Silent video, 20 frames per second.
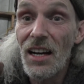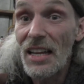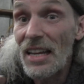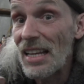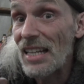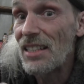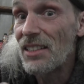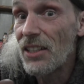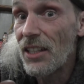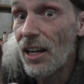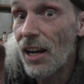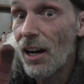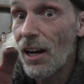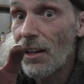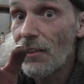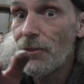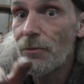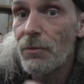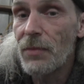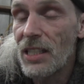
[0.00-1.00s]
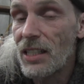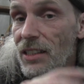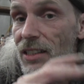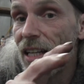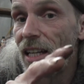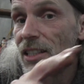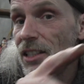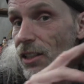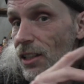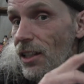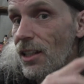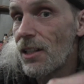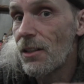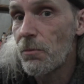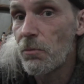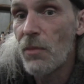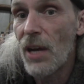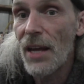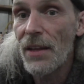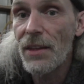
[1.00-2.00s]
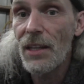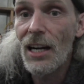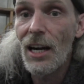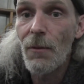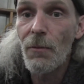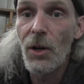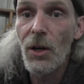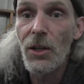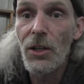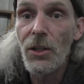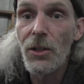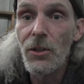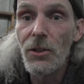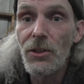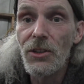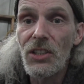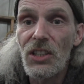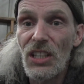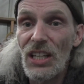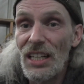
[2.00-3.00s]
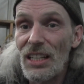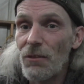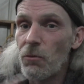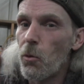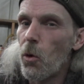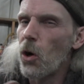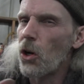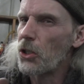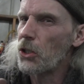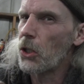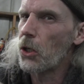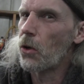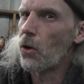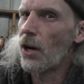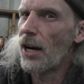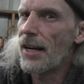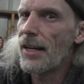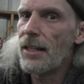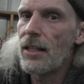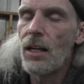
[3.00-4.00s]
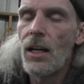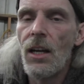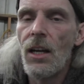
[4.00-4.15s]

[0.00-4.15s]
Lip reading: easy off because that's the method I'm going to use. That works great.